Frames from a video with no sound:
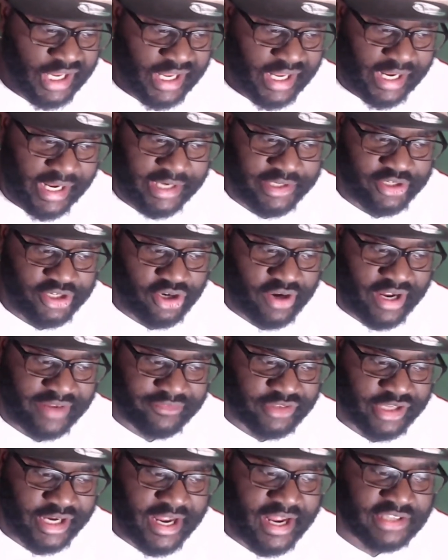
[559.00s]
And you know,
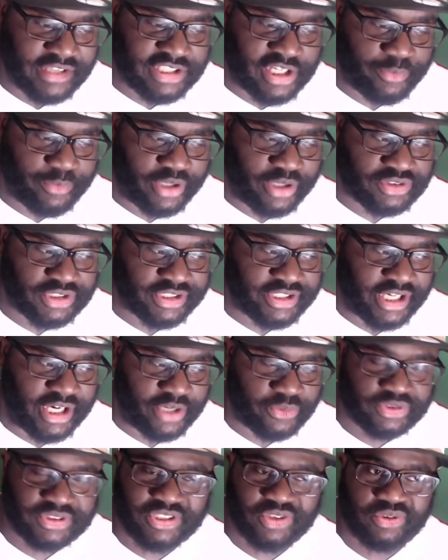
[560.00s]
after halftime, I was like, I
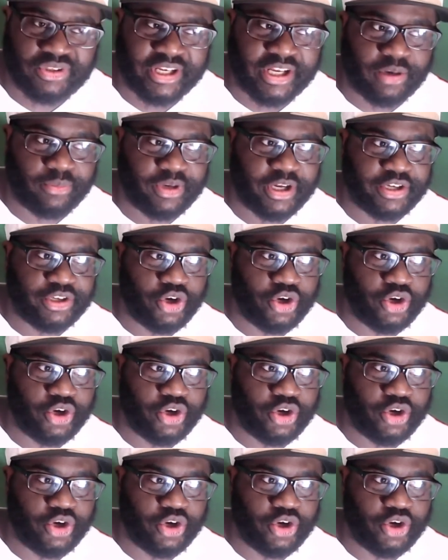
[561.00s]
was still thinking, I'm like,